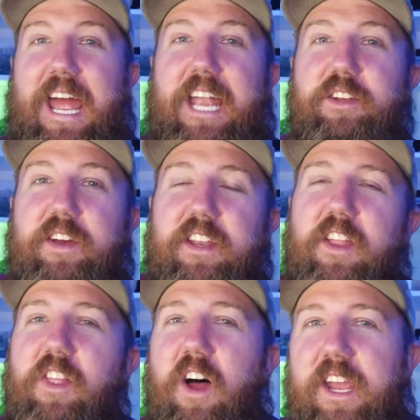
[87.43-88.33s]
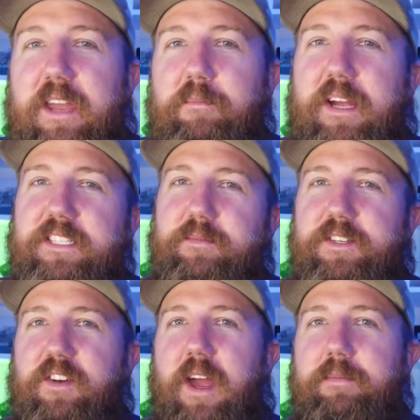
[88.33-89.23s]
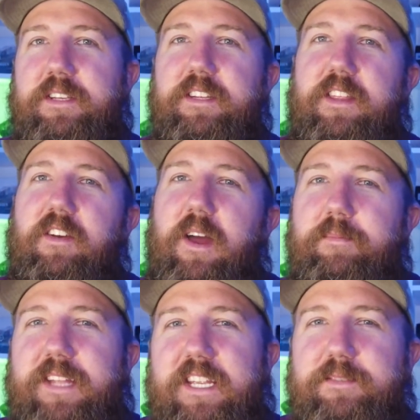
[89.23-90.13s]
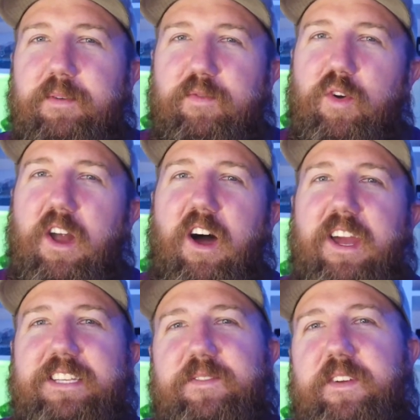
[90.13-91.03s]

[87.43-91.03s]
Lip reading: and you can unlock it by subscribing to their updates before August